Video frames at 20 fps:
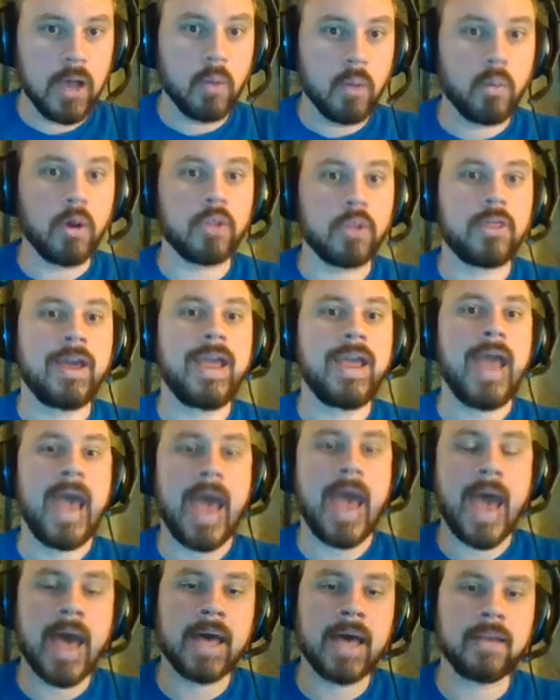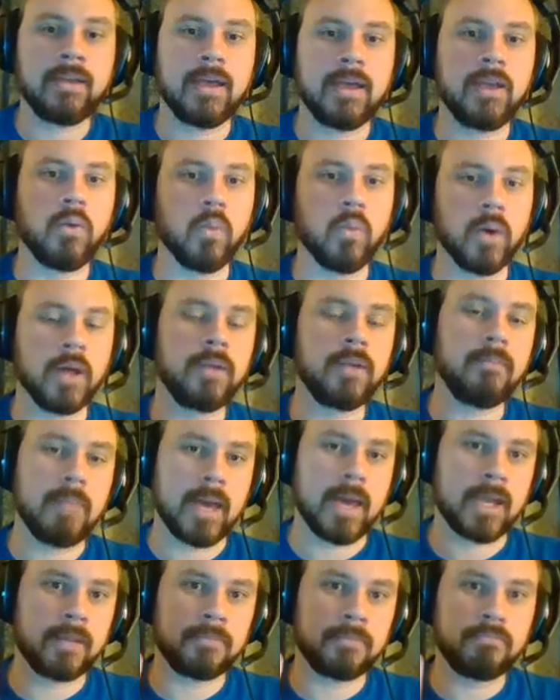Well, they had a 1
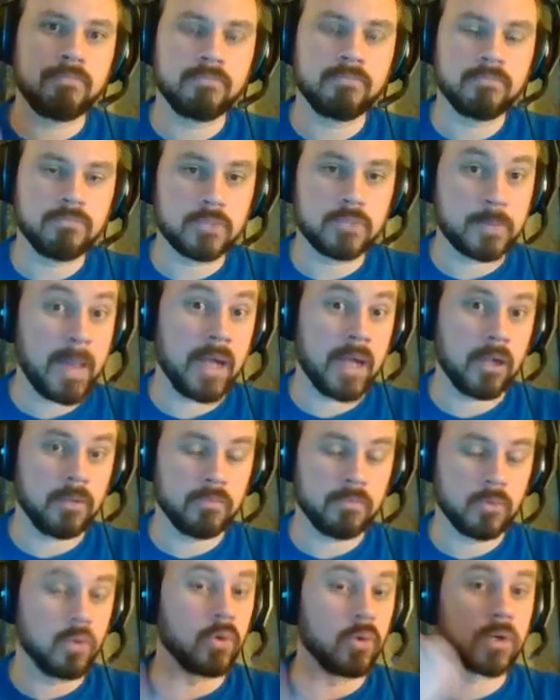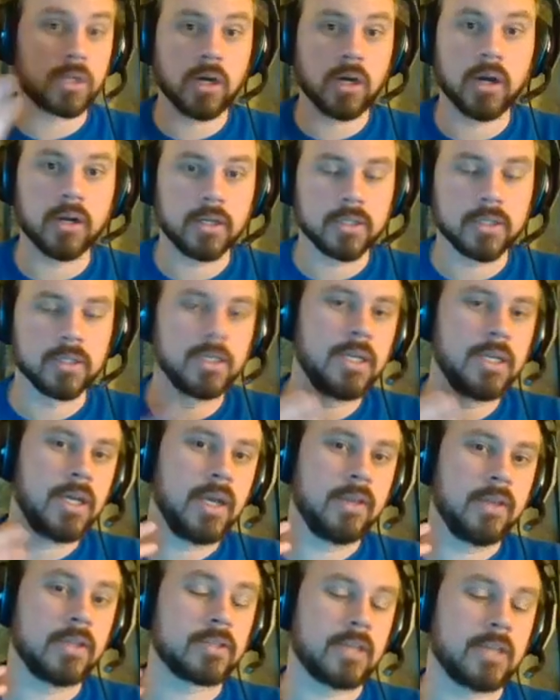mana spell, or card.
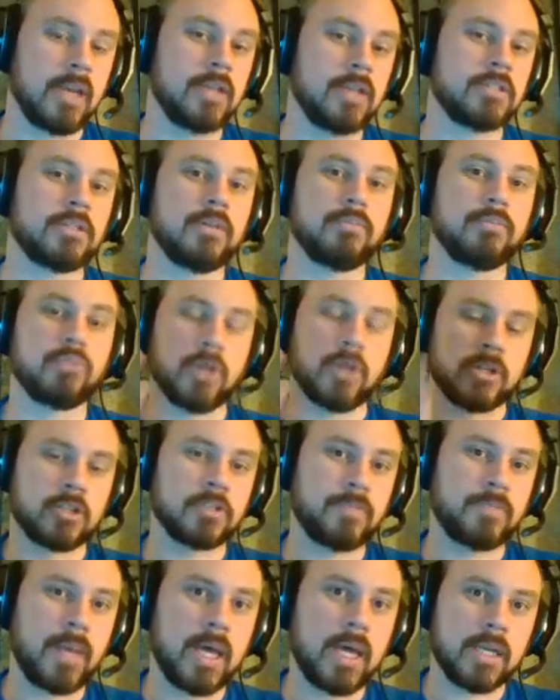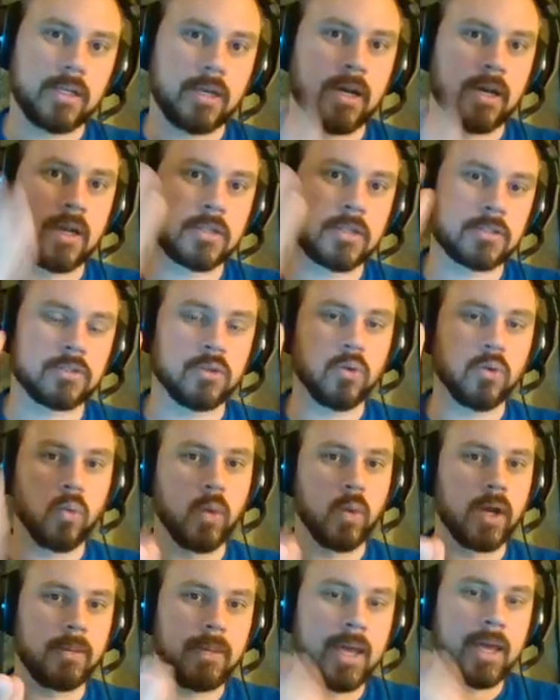In this case, Precious Pet costs
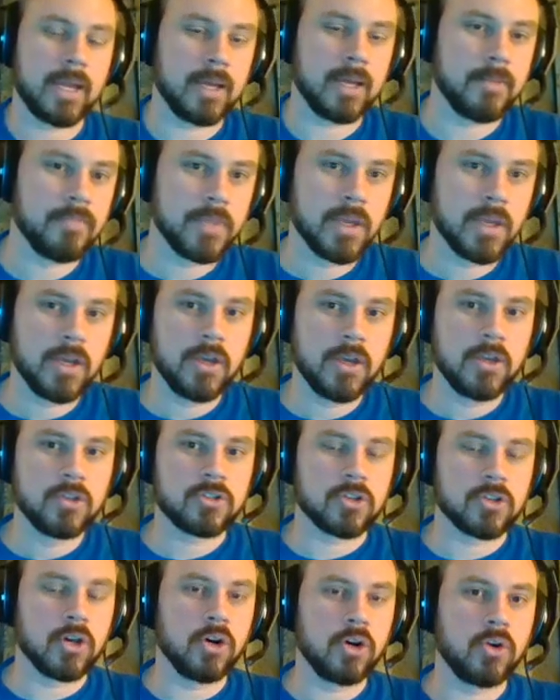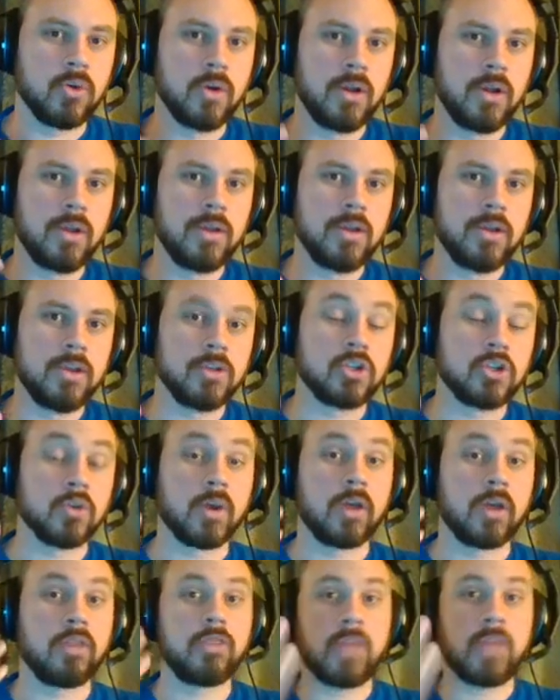1 mana. So,
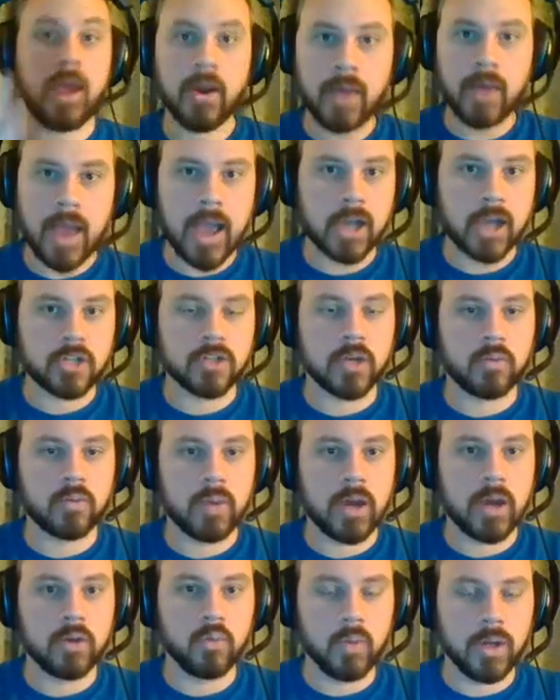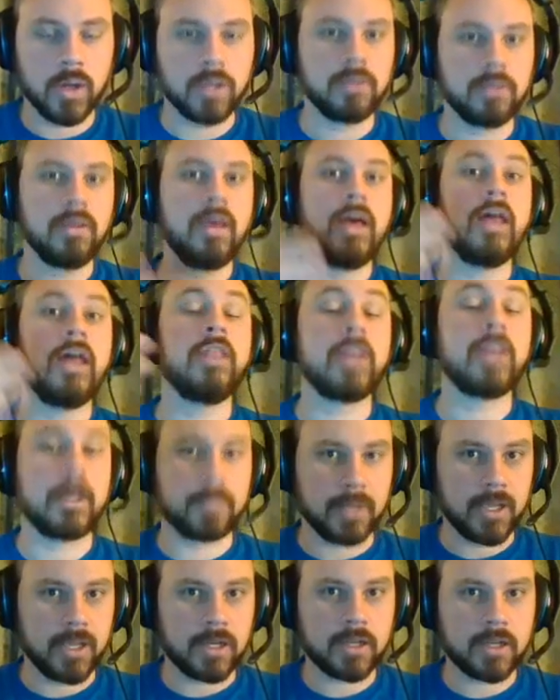during their action on round 1, they
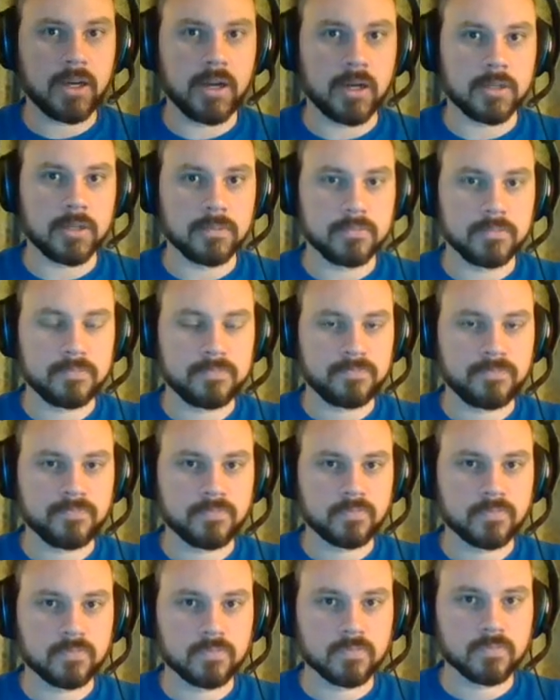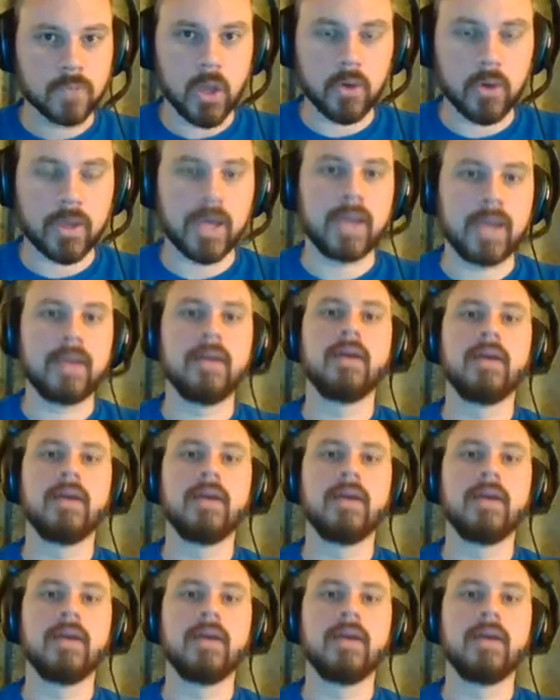played a card. Okay,